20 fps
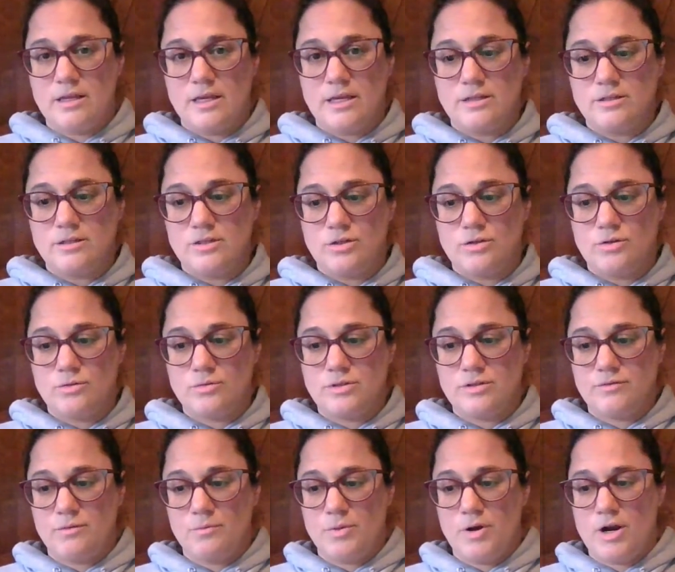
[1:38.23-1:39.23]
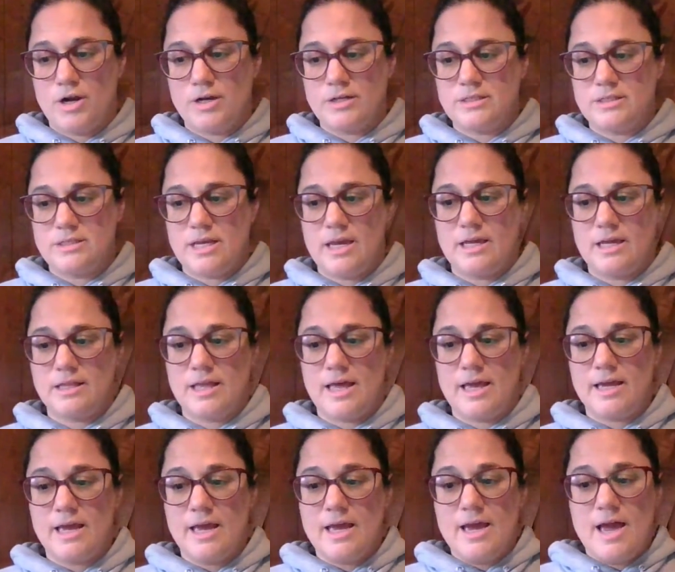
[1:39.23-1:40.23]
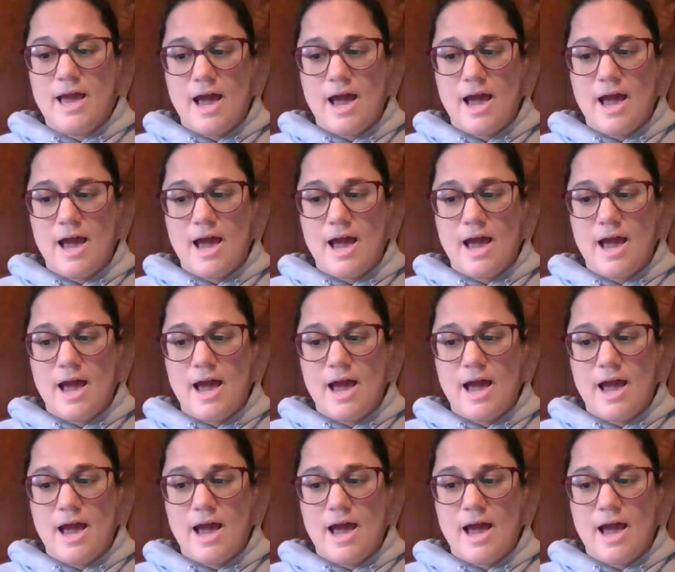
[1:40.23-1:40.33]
into different parts saying like,